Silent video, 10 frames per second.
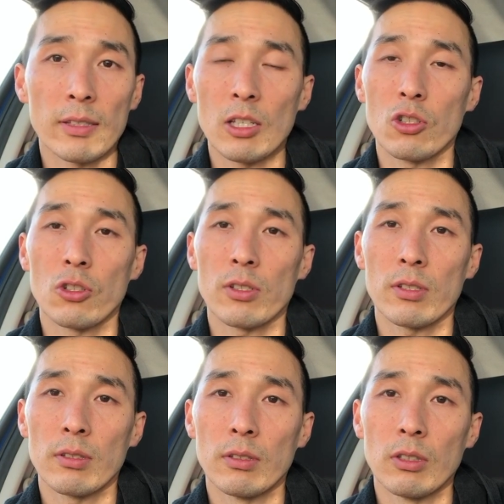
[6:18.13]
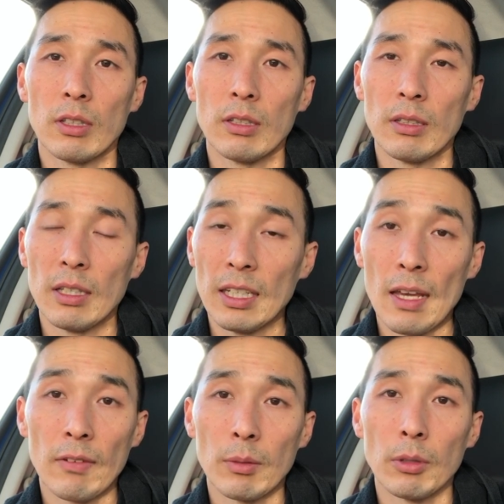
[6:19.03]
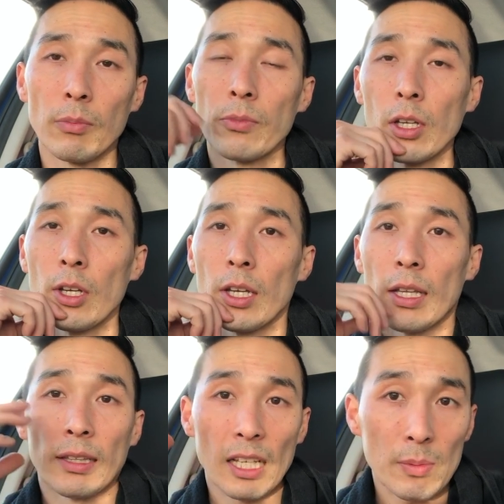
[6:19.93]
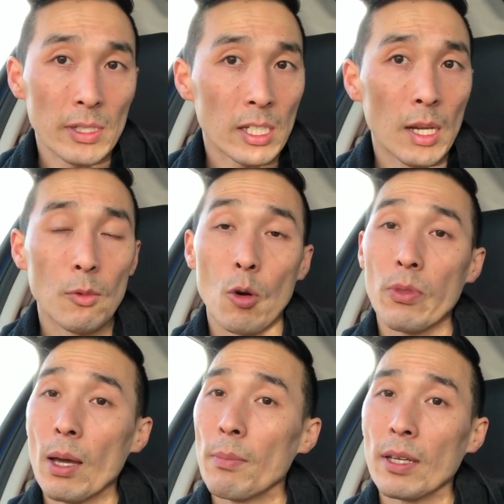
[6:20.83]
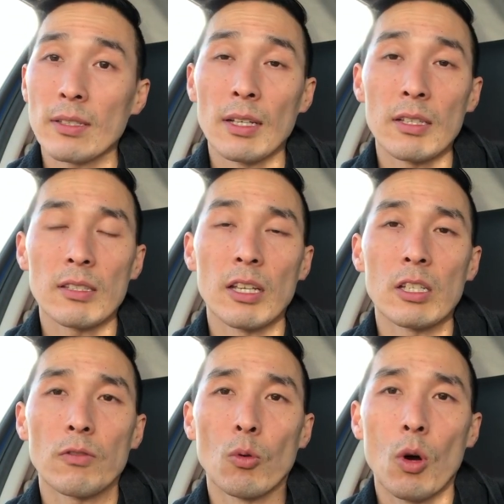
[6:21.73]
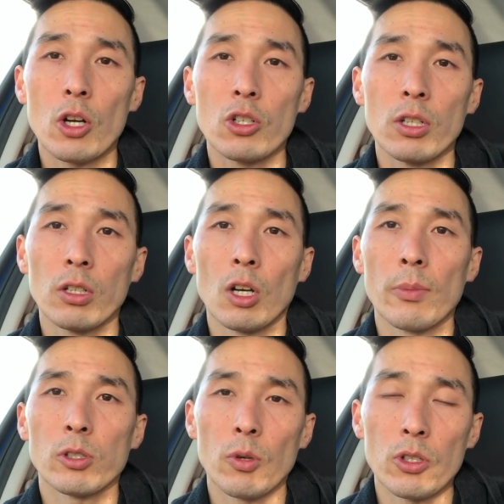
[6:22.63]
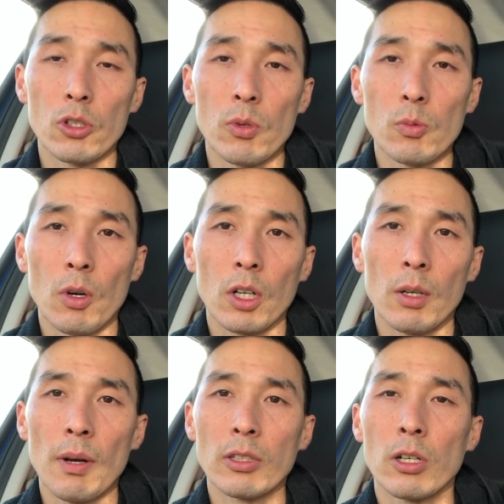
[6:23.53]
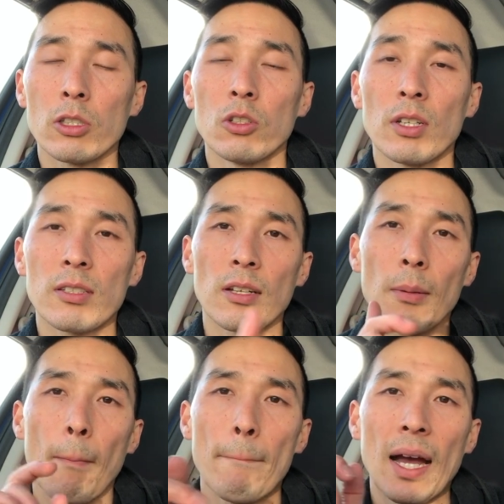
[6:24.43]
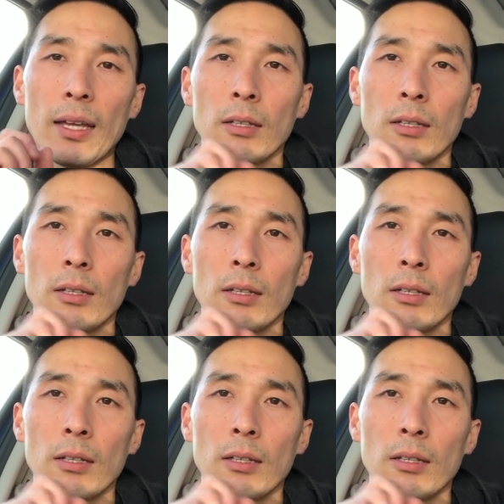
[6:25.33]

That's just inevitable. That's my time. Hope that makes sense. Thanks for watching. Comments, questions, always welcome. I'll talk to you next time. Bye.